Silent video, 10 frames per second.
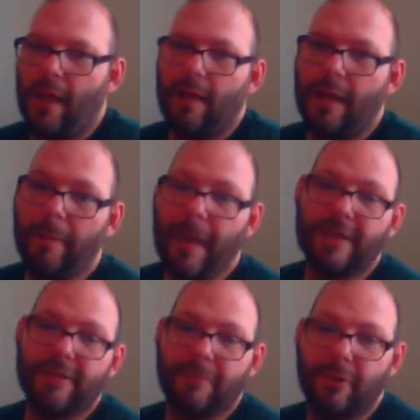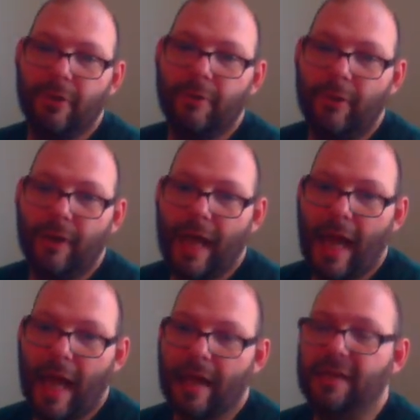The best move on
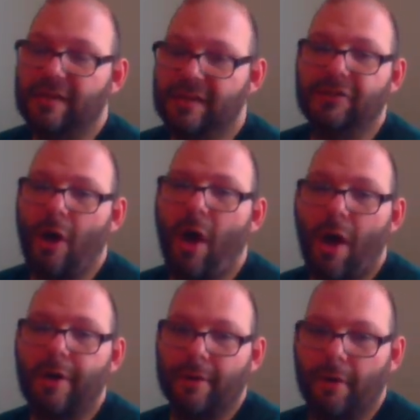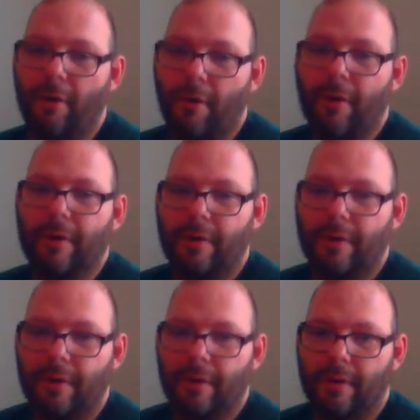that is just to honk your horn.
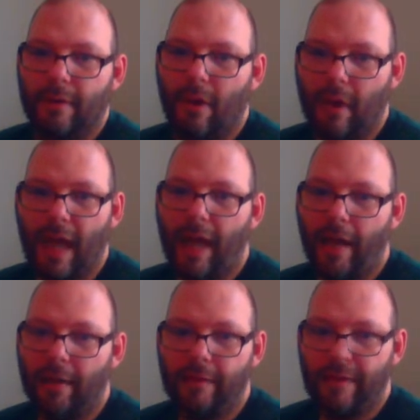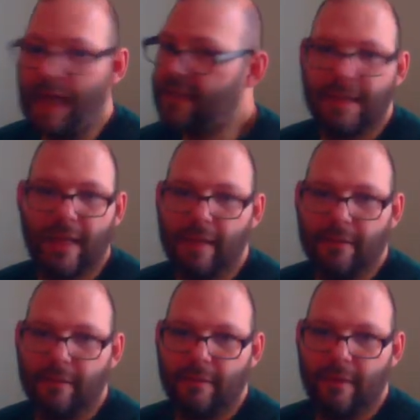Okay, that's it.
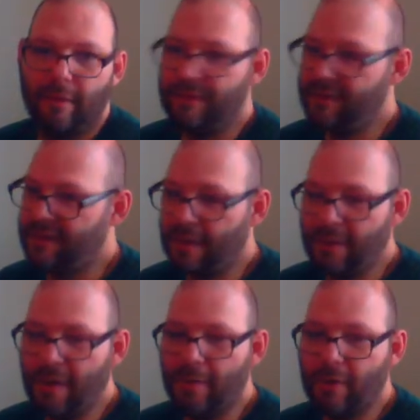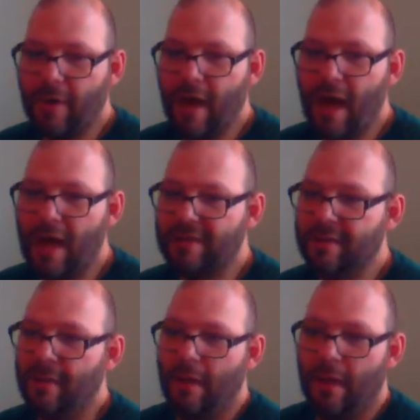If you see them coming across,
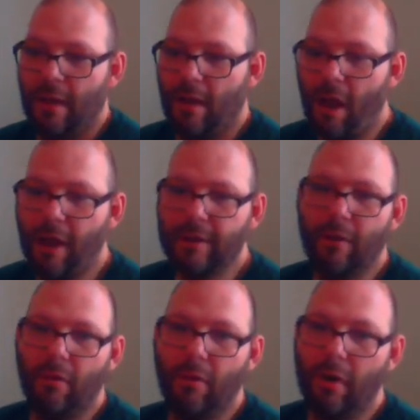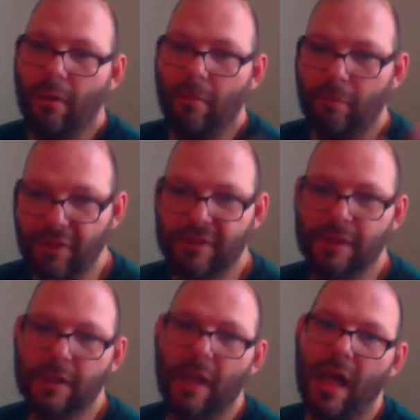honk your horn, pushing
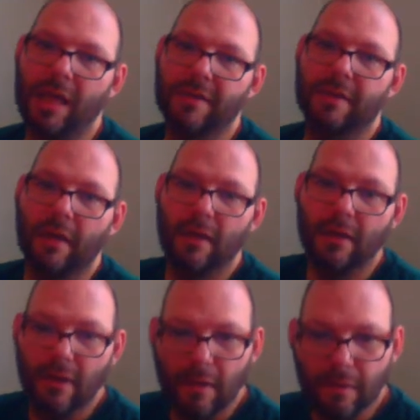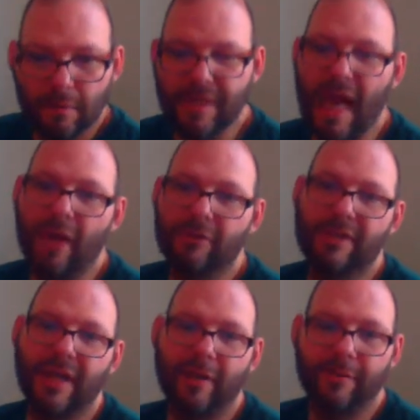the clutch,
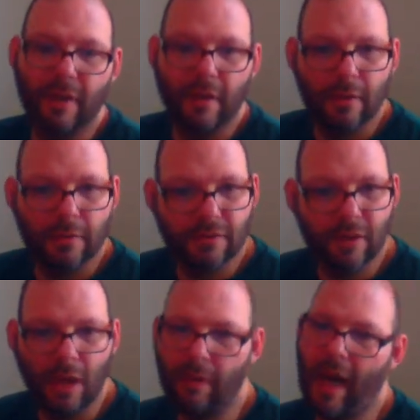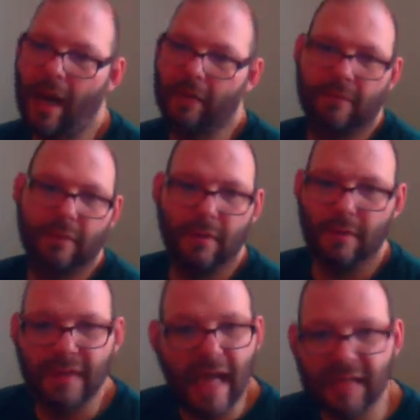downshift, slow down.
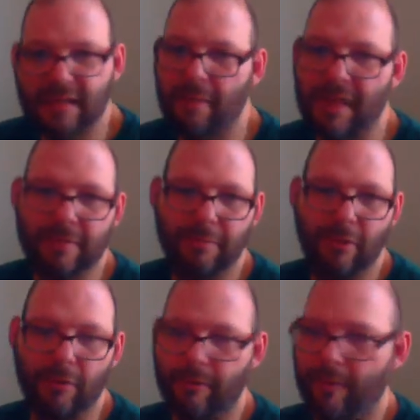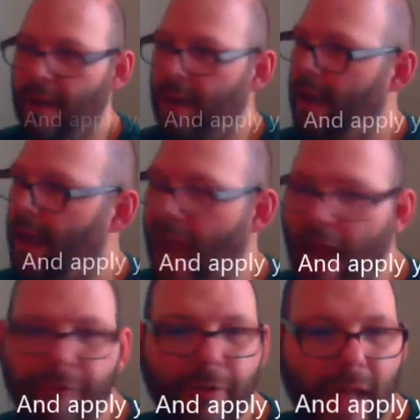That's the best move.
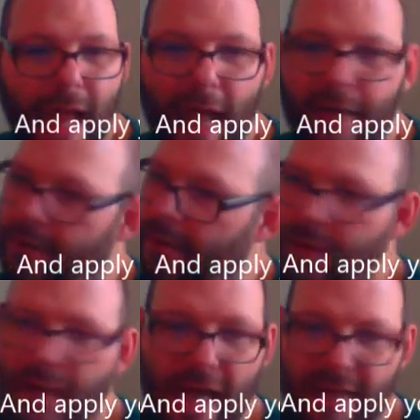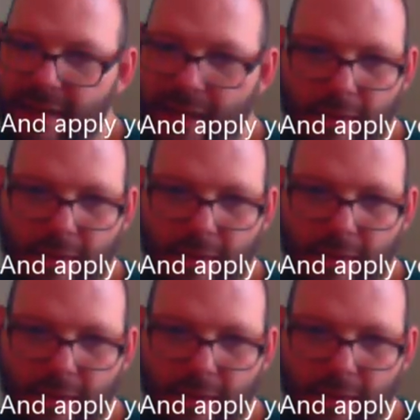After that, that's it.